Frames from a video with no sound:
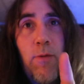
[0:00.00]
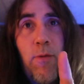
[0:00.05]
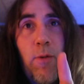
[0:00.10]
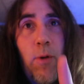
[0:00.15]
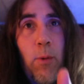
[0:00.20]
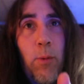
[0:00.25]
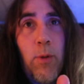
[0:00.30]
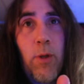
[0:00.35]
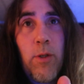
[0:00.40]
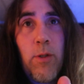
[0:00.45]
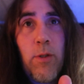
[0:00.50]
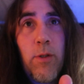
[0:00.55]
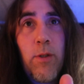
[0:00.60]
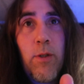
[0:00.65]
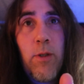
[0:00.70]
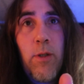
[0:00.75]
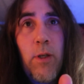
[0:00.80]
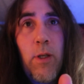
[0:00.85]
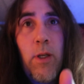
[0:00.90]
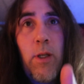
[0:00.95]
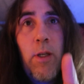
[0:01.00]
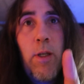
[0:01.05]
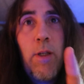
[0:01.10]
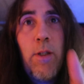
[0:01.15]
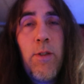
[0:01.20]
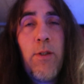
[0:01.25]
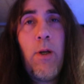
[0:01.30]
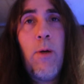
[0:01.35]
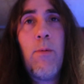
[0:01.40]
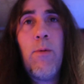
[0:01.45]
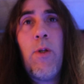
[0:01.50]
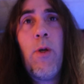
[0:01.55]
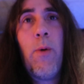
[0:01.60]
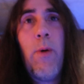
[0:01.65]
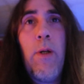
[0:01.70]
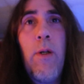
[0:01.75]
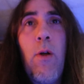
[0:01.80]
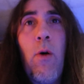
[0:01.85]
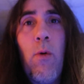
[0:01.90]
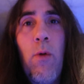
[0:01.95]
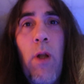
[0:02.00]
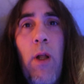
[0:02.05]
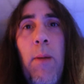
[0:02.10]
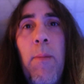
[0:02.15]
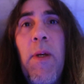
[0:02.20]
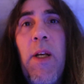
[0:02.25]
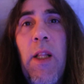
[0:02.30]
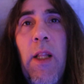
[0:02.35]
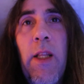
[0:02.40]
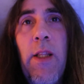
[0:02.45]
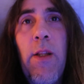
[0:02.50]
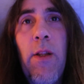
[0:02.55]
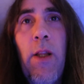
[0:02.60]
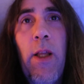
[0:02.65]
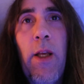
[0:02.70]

focus. Don't do it. Hold on. Let me clean the